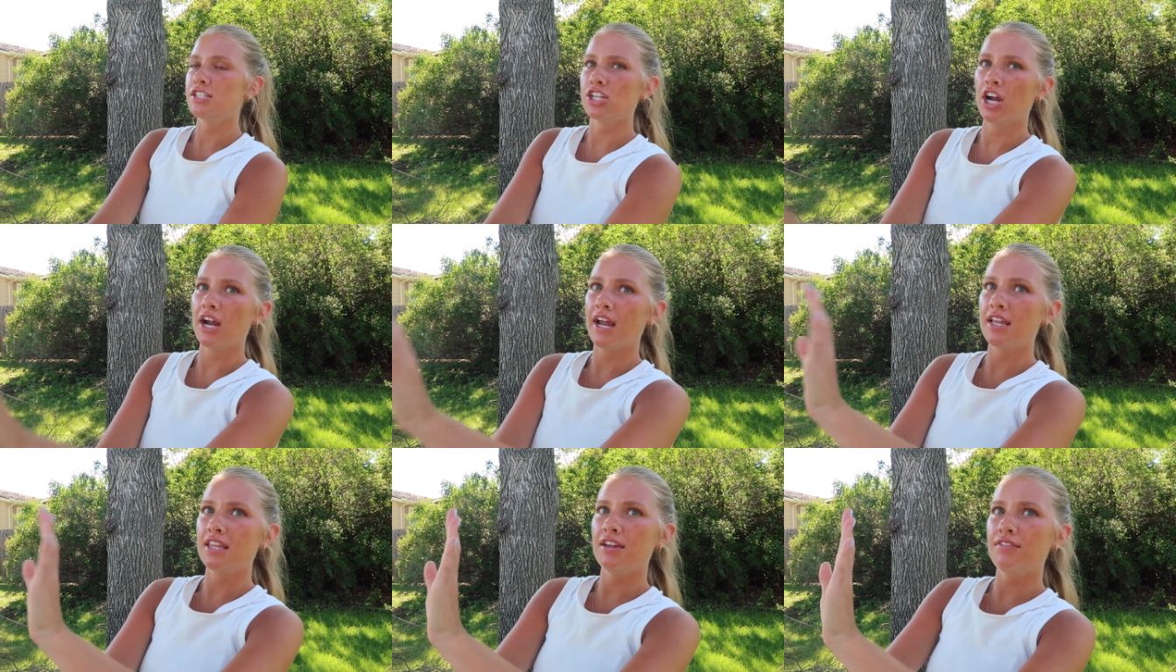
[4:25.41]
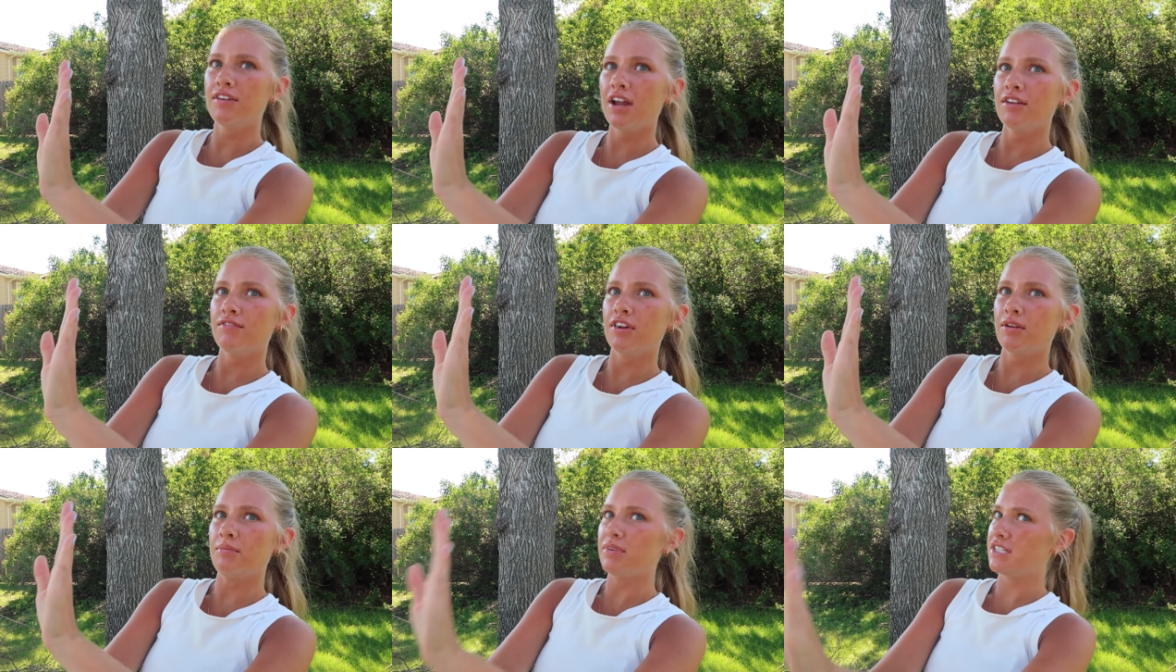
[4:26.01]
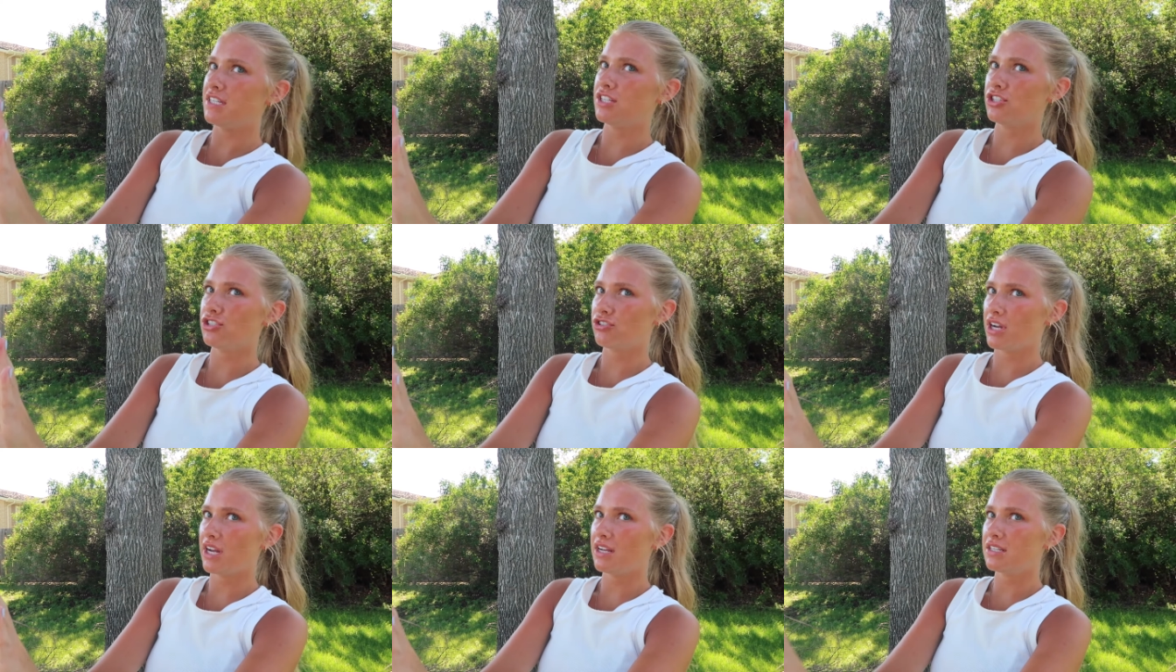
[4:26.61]
sorry, I live kind of on a busy
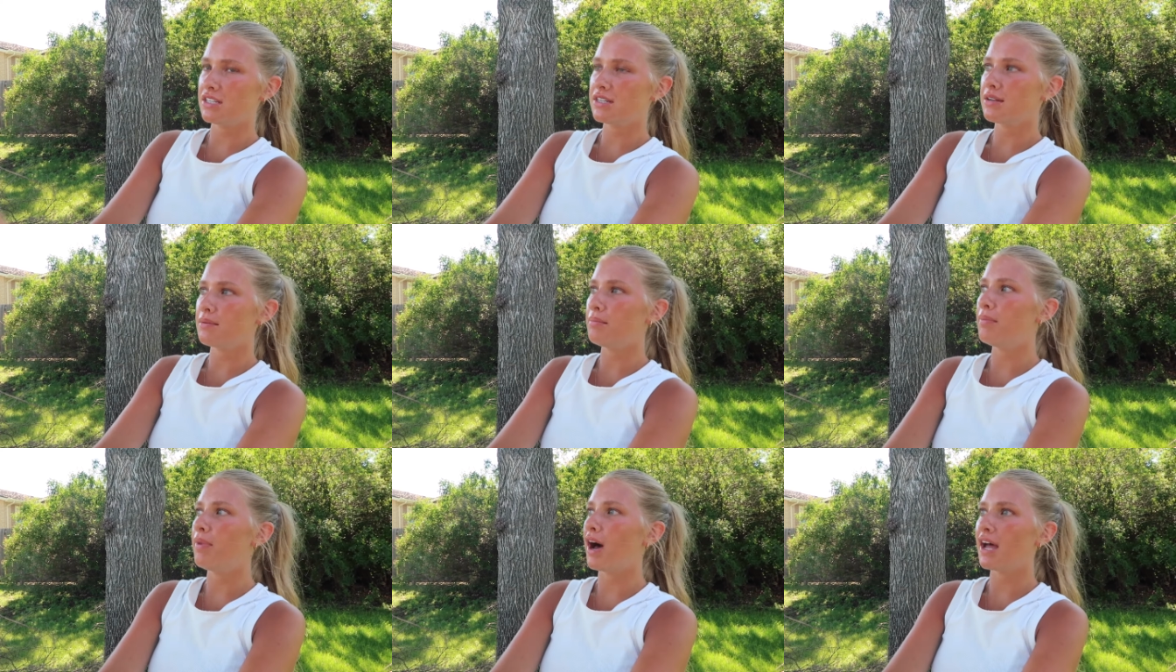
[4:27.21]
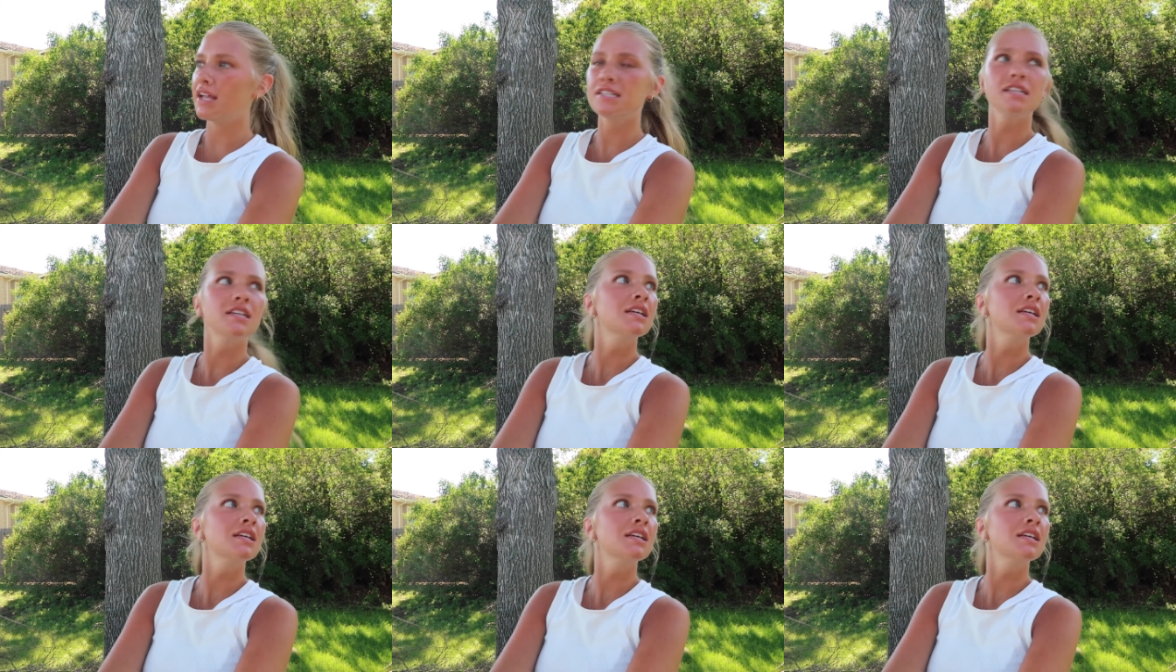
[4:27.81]
street, but